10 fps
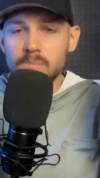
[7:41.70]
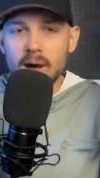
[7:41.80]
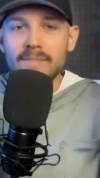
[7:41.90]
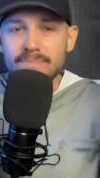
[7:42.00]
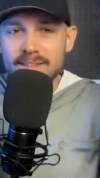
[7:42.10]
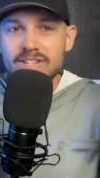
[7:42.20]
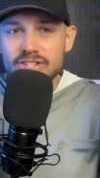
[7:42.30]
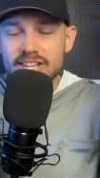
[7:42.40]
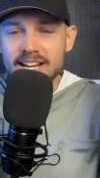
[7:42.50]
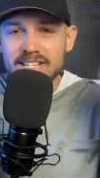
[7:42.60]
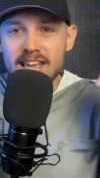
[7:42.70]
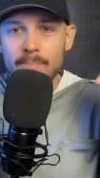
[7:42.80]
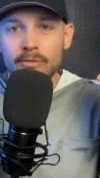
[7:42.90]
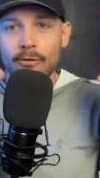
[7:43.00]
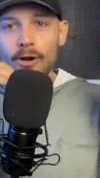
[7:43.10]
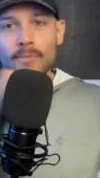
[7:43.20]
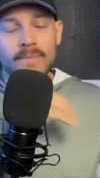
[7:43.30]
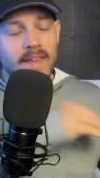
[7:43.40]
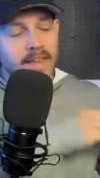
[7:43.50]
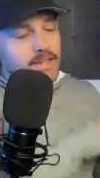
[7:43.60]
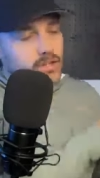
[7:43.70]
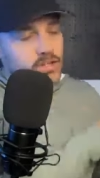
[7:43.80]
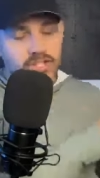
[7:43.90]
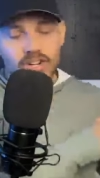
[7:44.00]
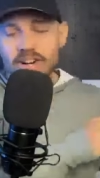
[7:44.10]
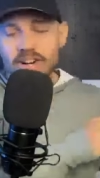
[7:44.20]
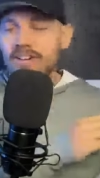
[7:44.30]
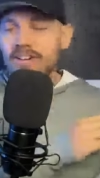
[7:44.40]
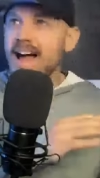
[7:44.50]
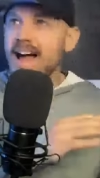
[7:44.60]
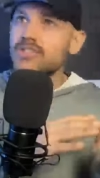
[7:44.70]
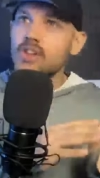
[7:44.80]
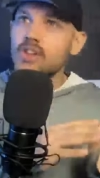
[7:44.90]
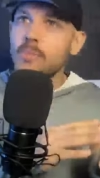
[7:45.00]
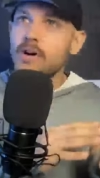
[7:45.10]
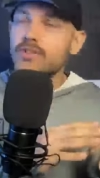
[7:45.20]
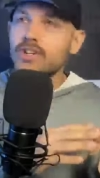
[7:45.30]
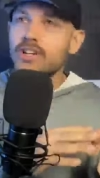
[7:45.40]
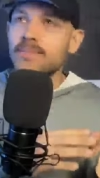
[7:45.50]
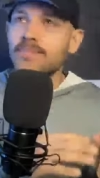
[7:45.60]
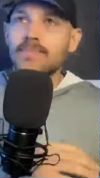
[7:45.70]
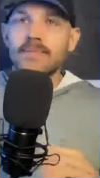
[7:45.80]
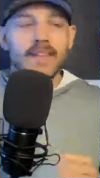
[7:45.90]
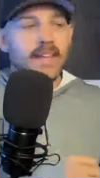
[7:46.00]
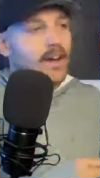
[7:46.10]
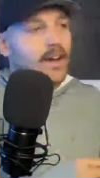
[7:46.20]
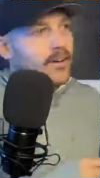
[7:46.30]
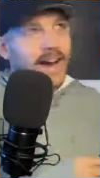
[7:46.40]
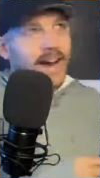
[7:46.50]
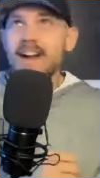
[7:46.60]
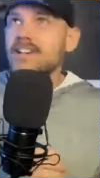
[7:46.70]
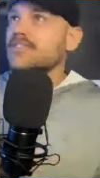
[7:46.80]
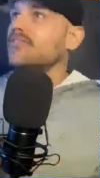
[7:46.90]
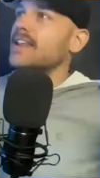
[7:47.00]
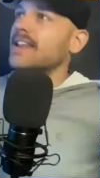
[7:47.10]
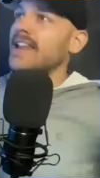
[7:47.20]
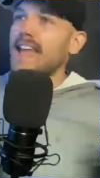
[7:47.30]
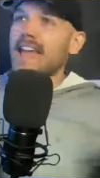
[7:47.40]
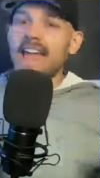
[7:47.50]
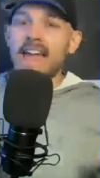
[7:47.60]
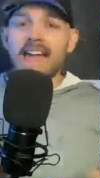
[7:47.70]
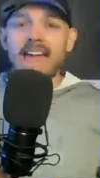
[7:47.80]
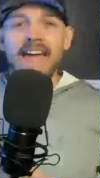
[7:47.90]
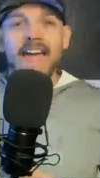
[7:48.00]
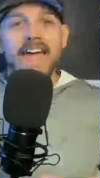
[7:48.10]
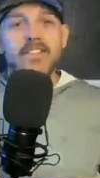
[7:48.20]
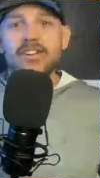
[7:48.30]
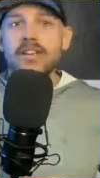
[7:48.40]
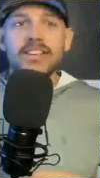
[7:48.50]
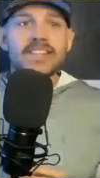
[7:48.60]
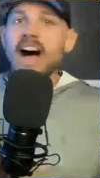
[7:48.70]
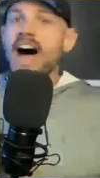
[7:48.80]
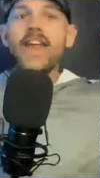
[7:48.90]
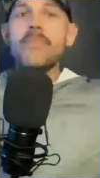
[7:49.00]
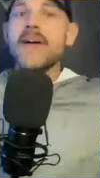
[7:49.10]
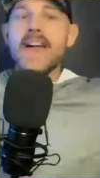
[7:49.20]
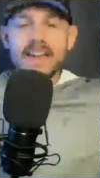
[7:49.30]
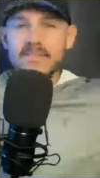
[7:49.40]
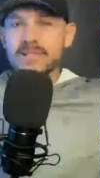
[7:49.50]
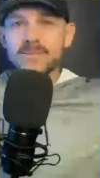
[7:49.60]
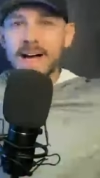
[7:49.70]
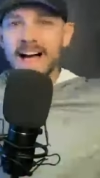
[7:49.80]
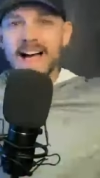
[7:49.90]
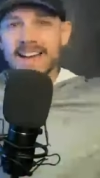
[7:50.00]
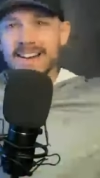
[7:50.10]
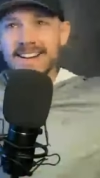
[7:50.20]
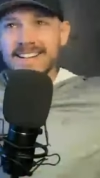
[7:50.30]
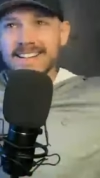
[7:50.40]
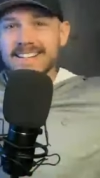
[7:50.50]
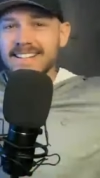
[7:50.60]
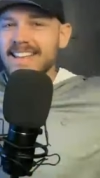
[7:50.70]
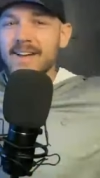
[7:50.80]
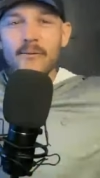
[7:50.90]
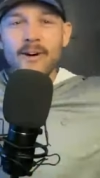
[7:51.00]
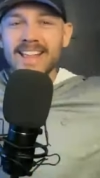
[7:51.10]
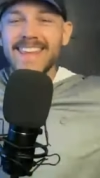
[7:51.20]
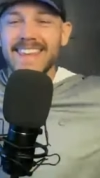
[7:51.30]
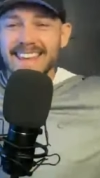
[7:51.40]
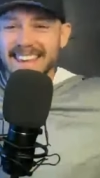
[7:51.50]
But it's just an example for you. So she's turning around slow motion, you know, and her hair is and, and there's a ton of penguins behind her. Like what?